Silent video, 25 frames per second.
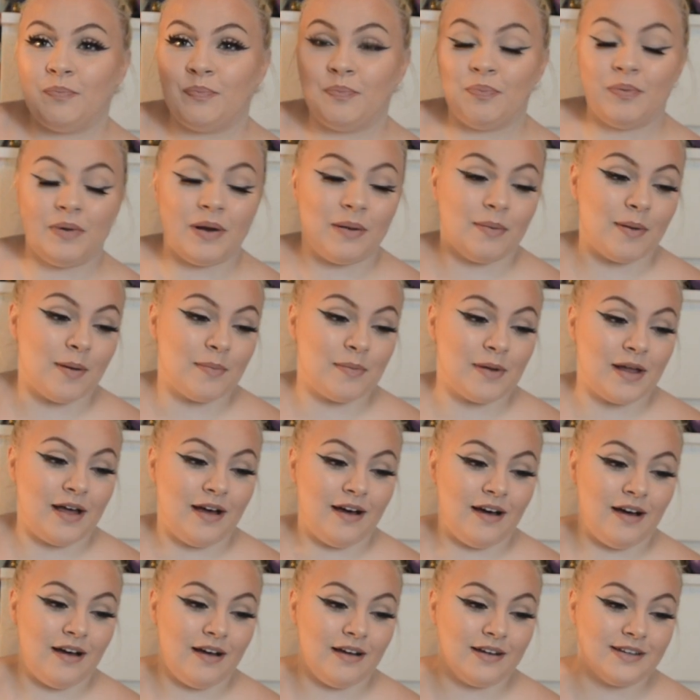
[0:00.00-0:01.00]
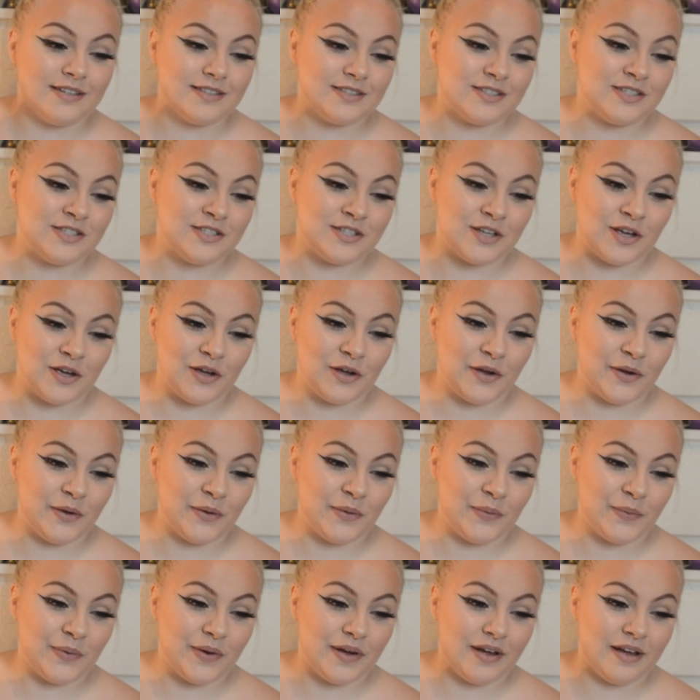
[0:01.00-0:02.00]
blah blah blah.
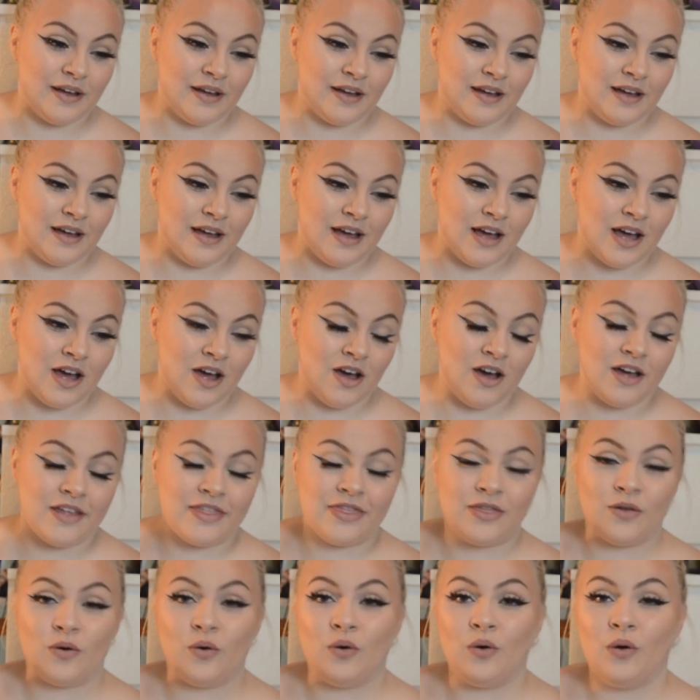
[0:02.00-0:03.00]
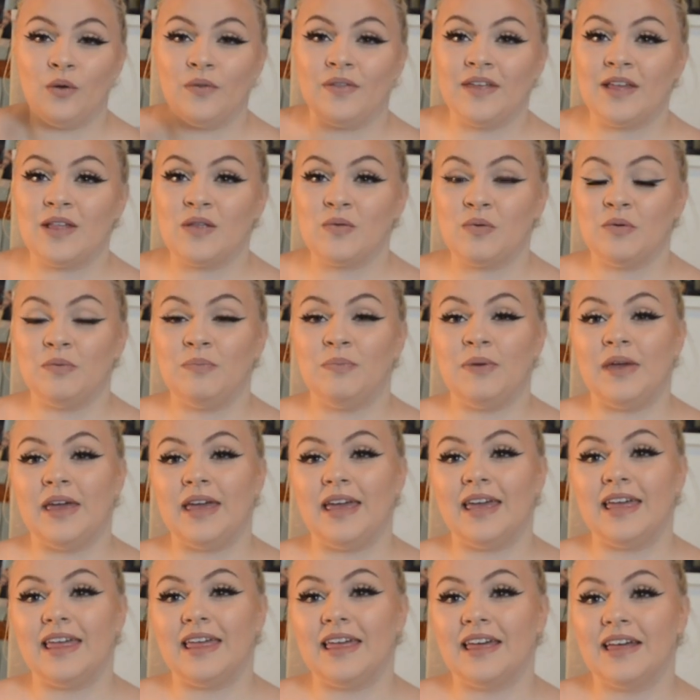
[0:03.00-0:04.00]
So I thought this would
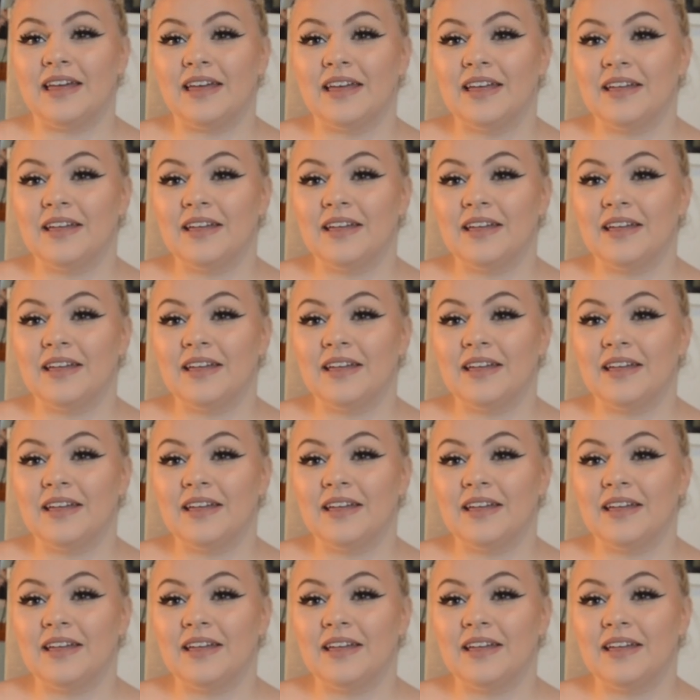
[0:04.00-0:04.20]
be